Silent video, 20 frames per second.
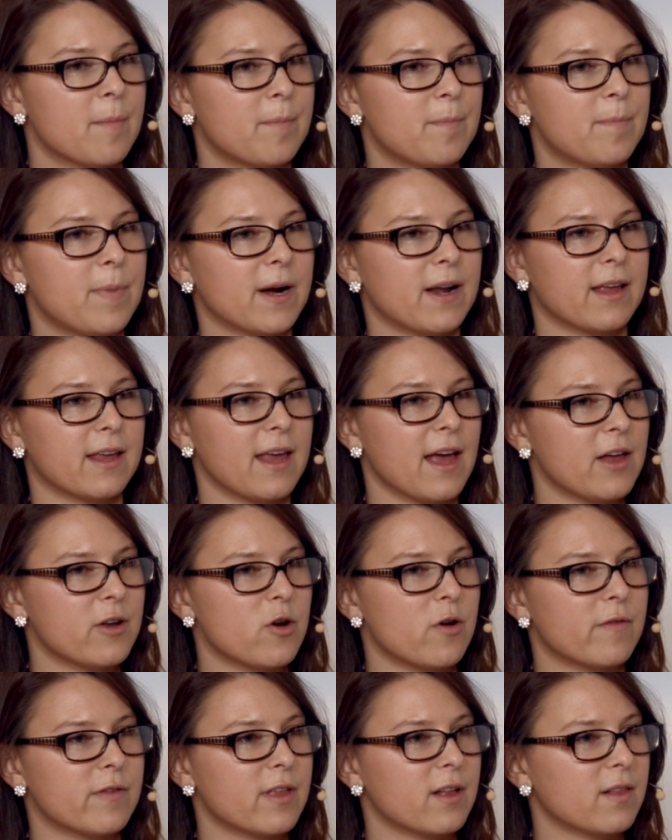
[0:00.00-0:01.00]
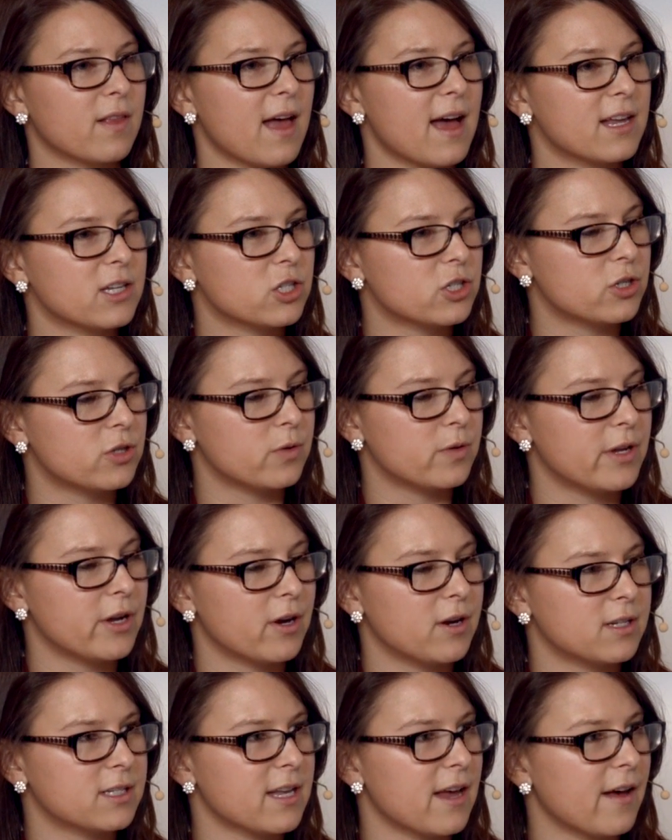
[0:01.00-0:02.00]
but again over the last two
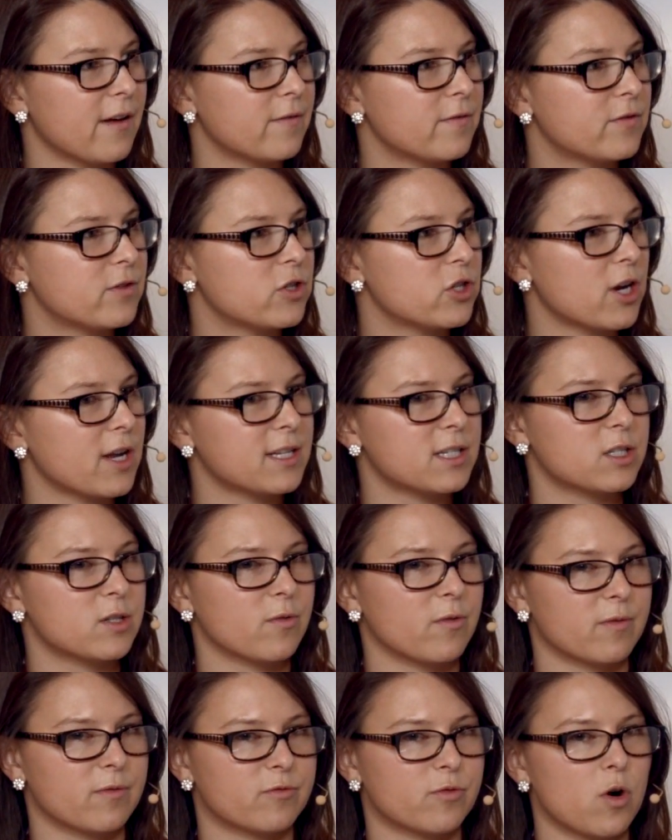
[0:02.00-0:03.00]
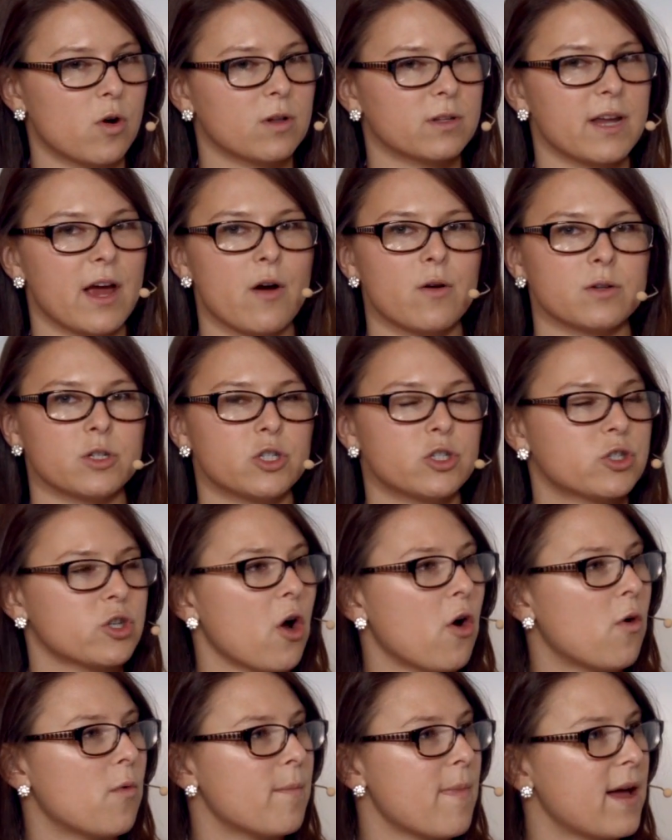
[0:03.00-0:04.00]
years have just rolled out
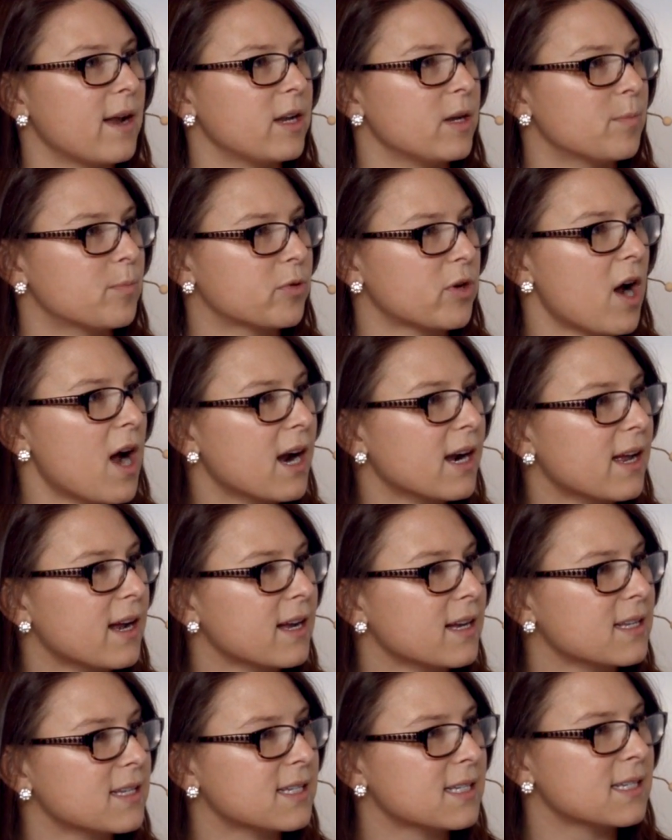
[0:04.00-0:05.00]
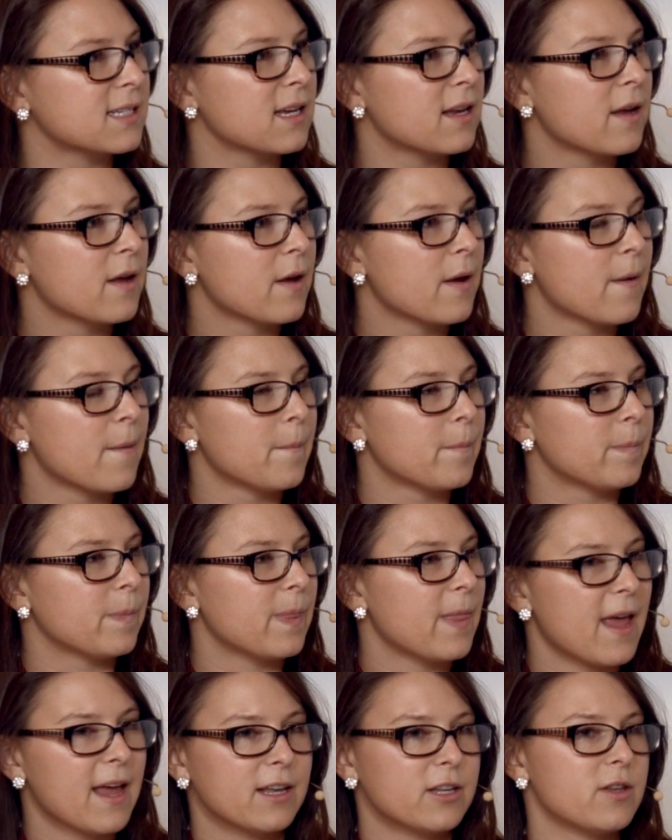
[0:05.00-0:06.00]
so many products.
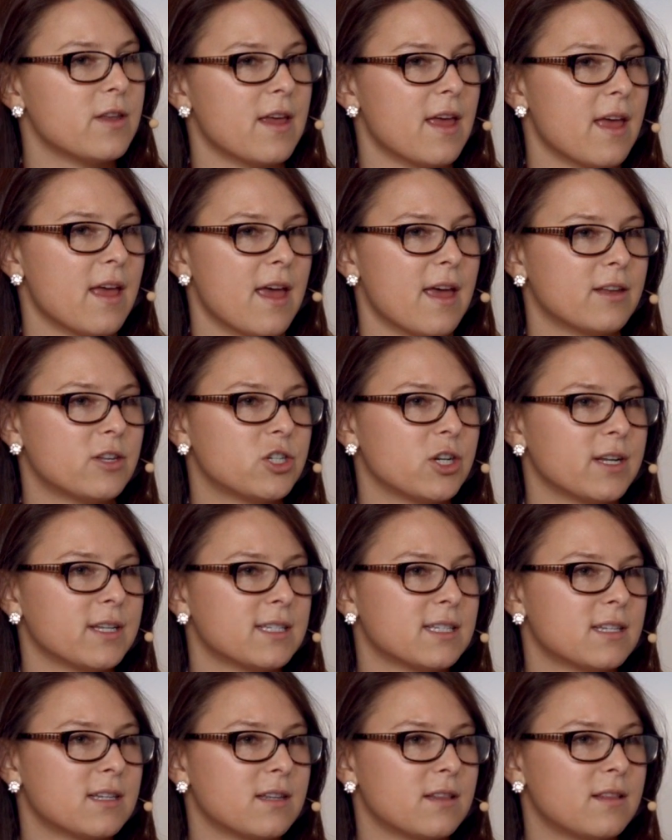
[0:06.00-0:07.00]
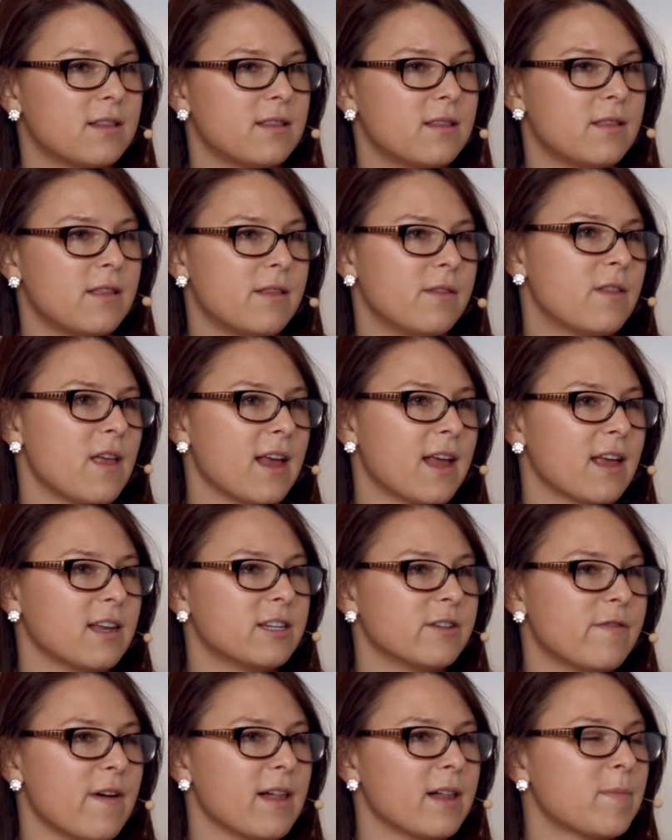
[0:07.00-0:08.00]
It it just they can
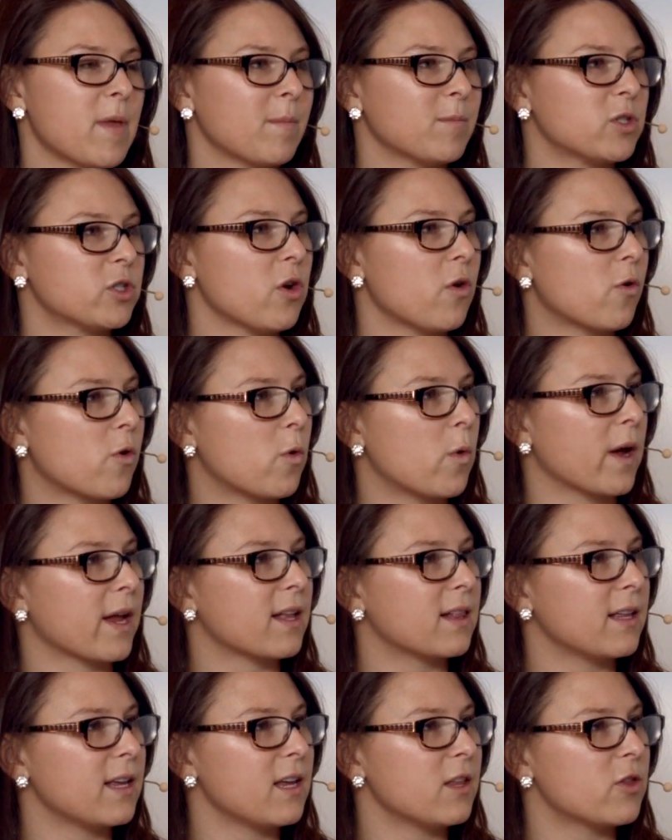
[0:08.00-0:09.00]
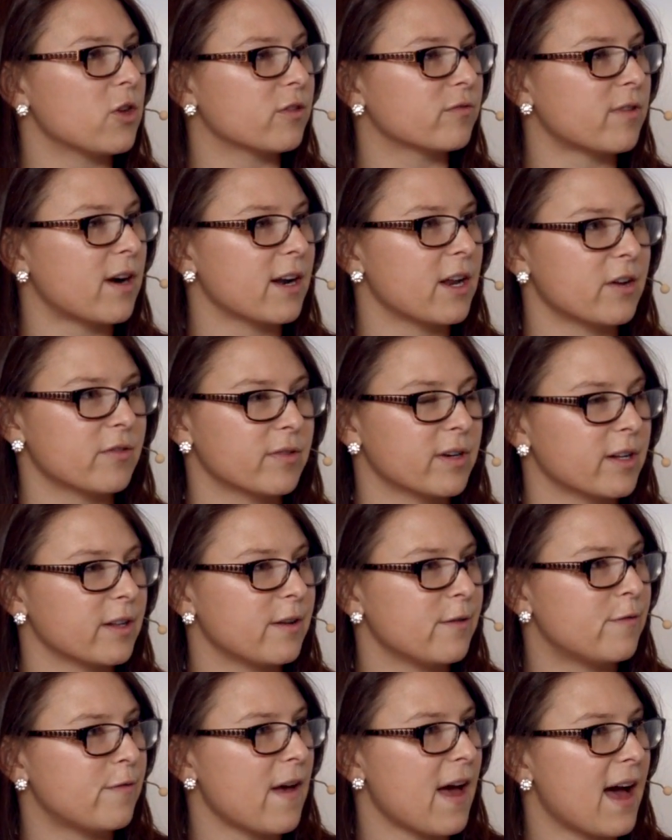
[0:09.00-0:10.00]
develop them so quickly. They're running
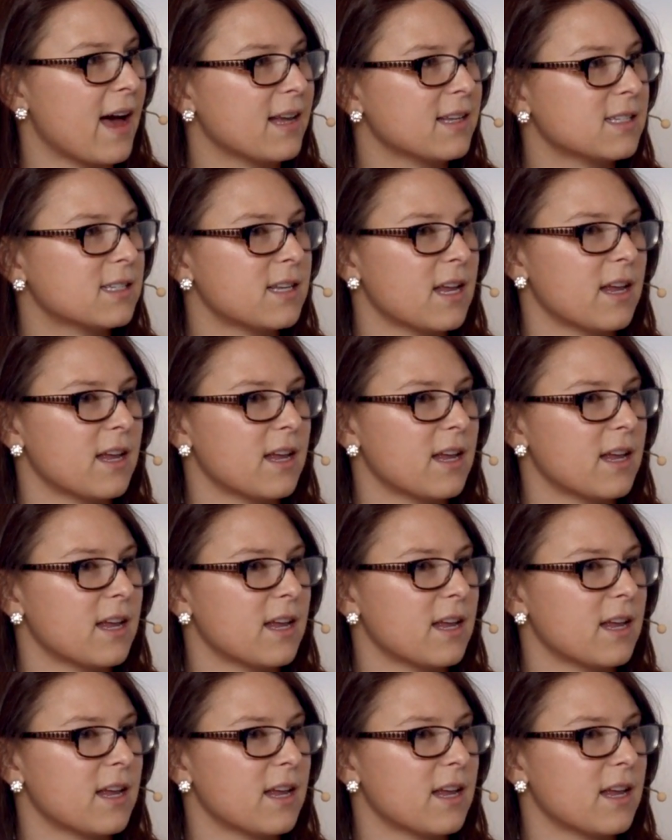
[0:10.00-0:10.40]
really fast,